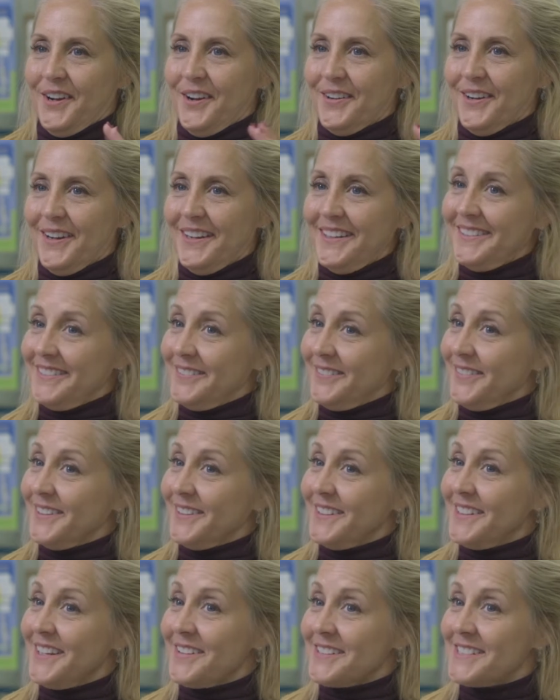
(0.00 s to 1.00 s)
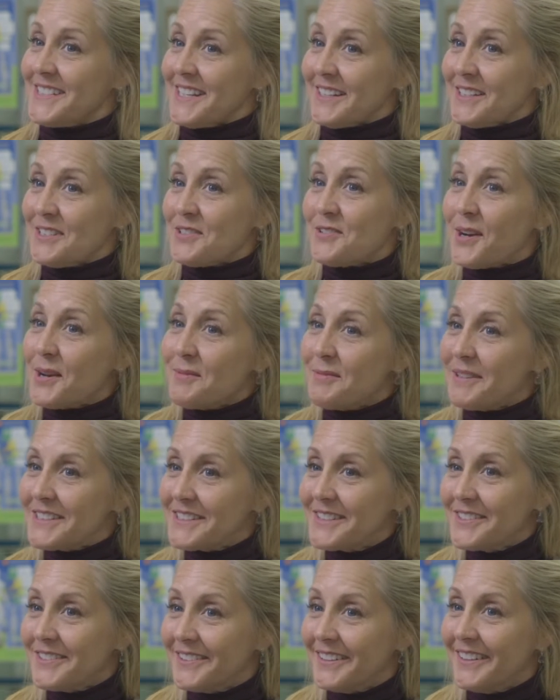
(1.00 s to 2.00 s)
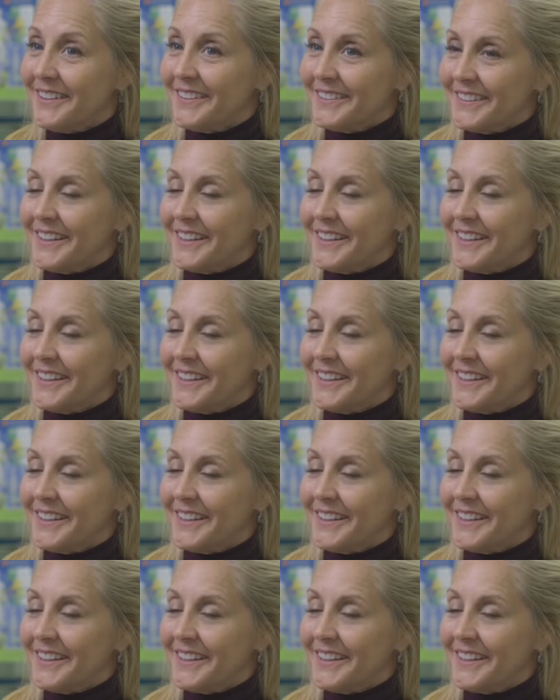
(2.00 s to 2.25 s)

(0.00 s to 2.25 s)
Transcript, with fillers: All right, we're in our second trimester.